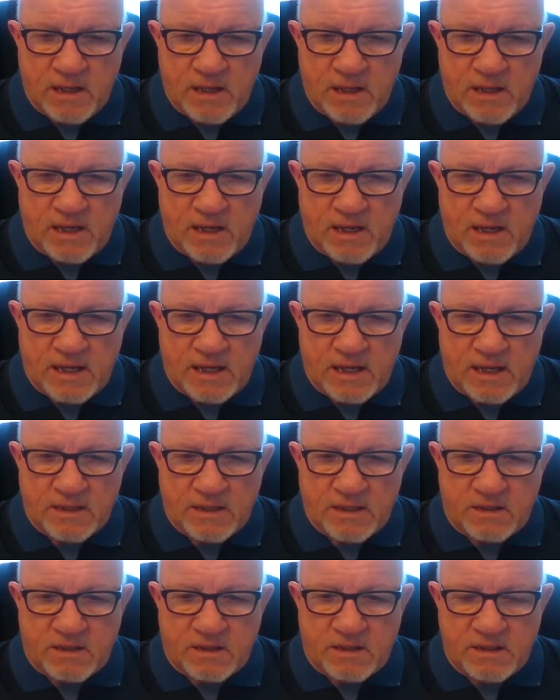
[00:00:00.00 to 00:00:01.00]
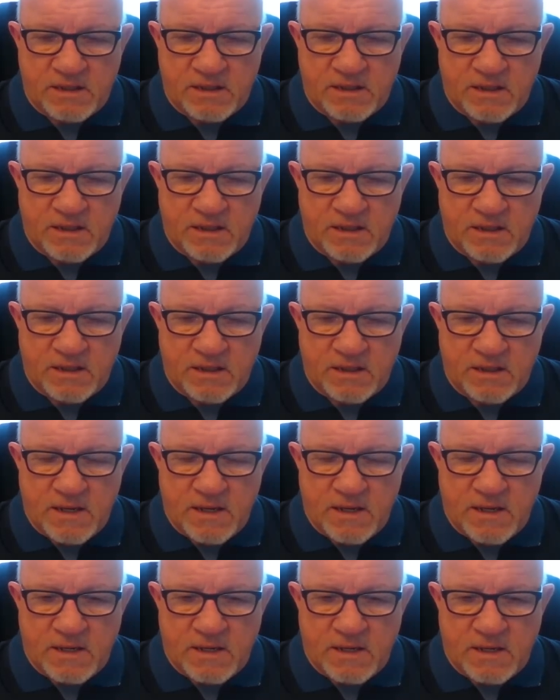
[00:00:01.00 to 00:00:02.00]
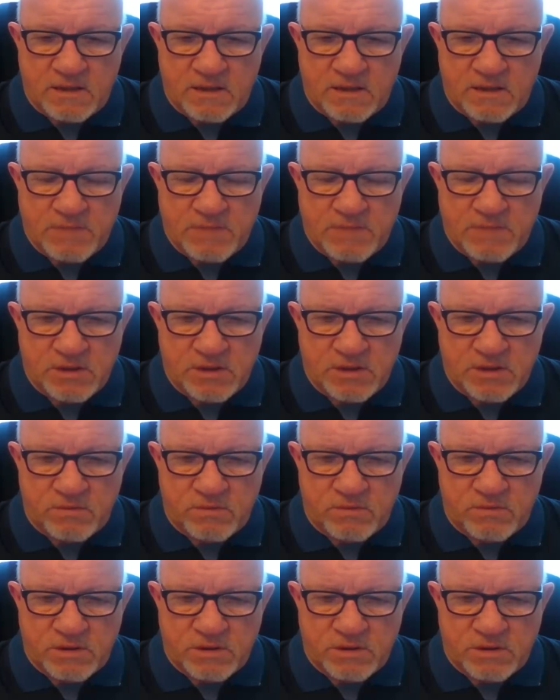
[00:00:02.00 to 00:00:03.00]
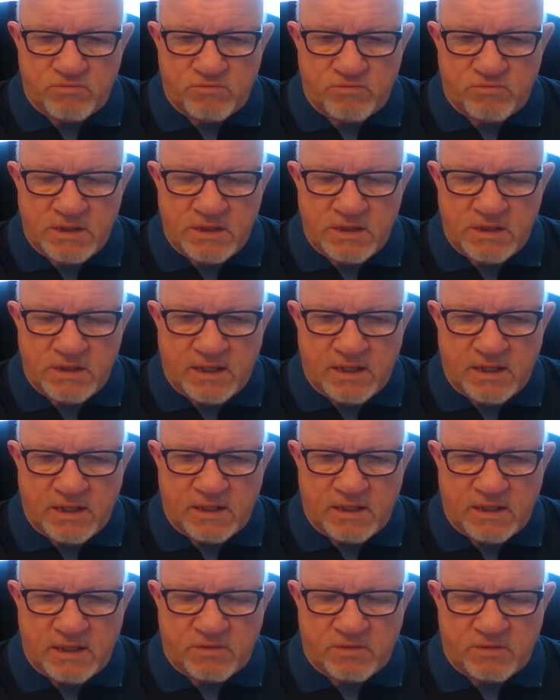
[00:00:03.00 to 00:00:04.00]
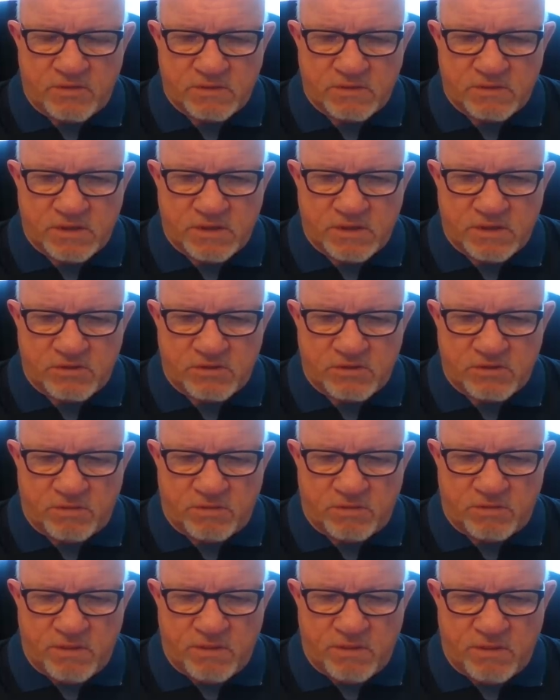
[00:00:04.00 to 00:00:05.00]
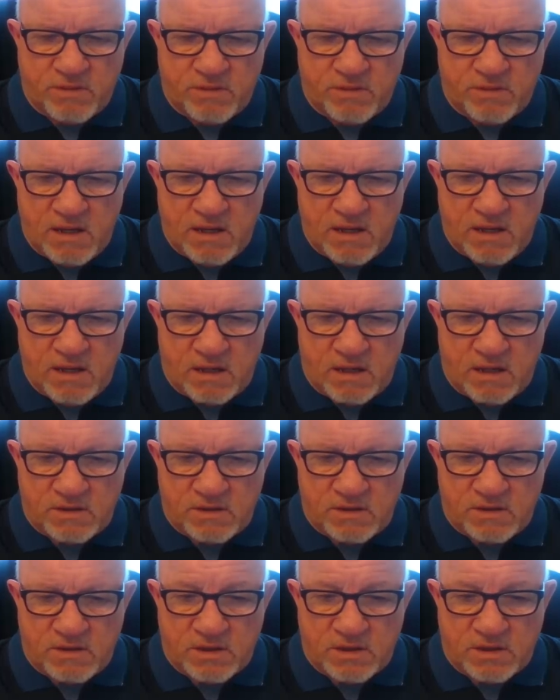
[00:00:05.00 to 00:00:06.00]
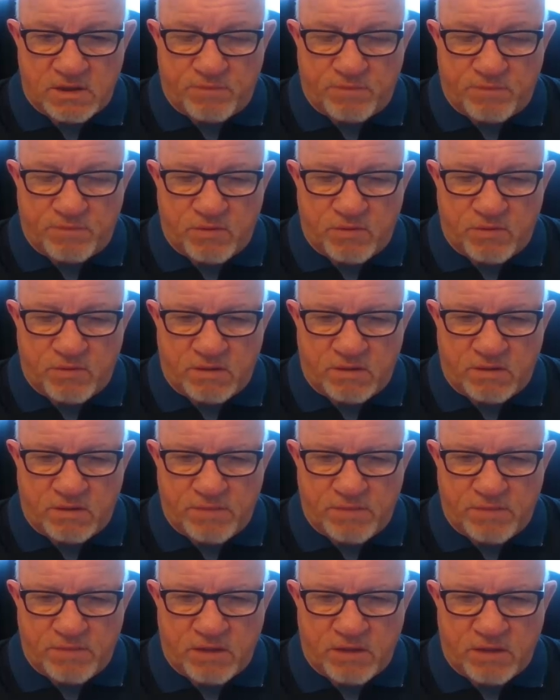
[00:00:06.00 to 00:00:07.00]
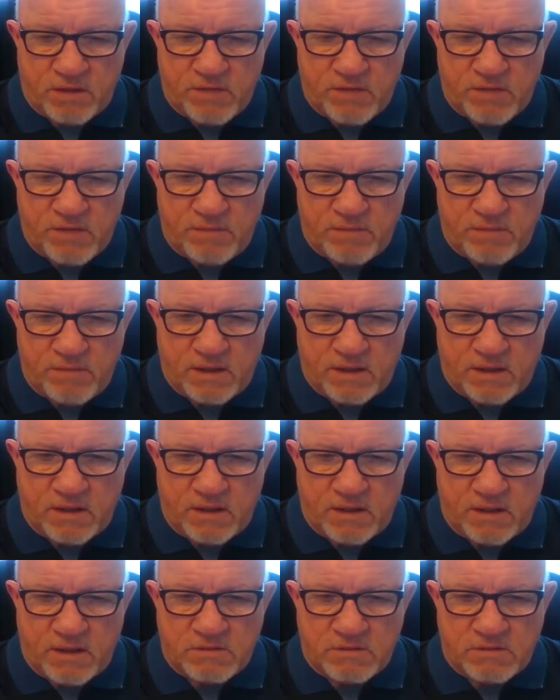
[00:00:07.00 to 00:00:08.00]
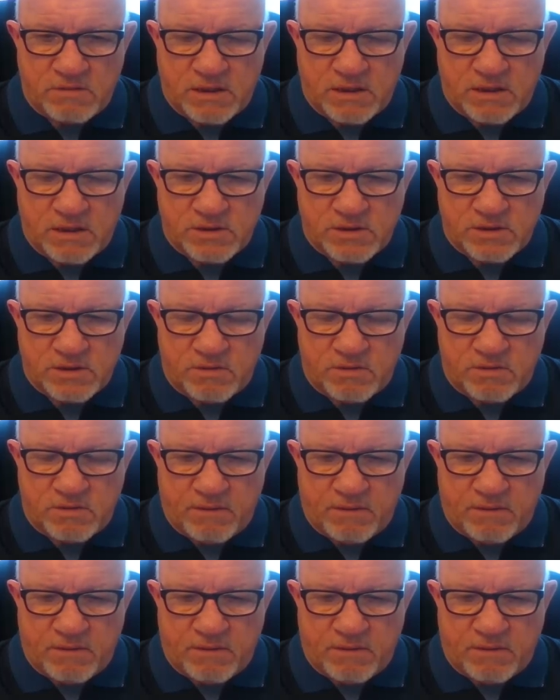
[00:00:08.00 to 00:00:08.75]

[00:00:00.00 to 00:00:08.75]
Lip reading: and I especially was really getting in critical time trouble. I could have took the pawn on b3, but I was a bit concerned about my